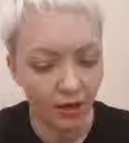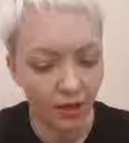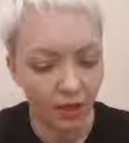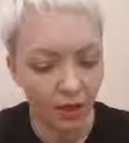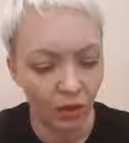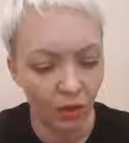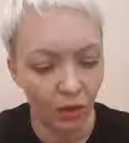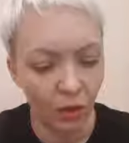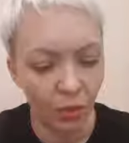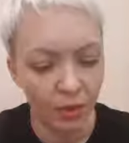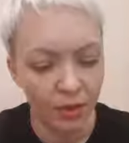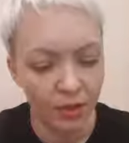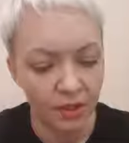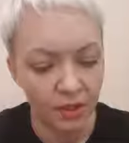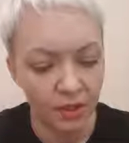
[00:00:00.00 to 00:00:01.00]
The
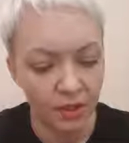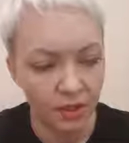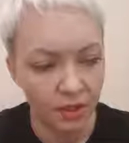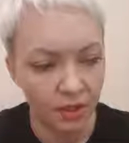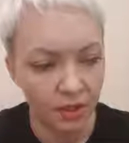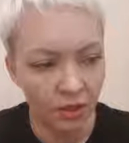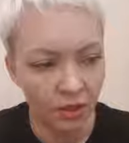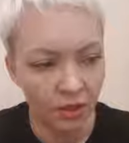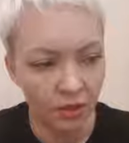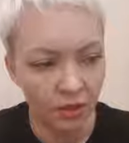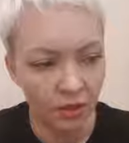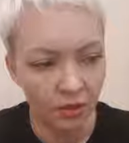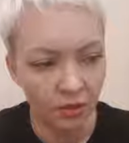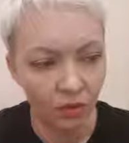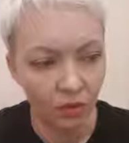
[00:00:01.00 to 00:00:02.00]
opposites
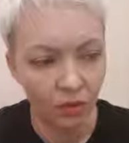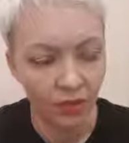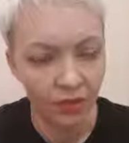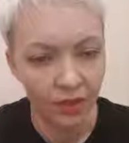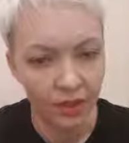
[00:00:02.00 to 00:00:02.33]
of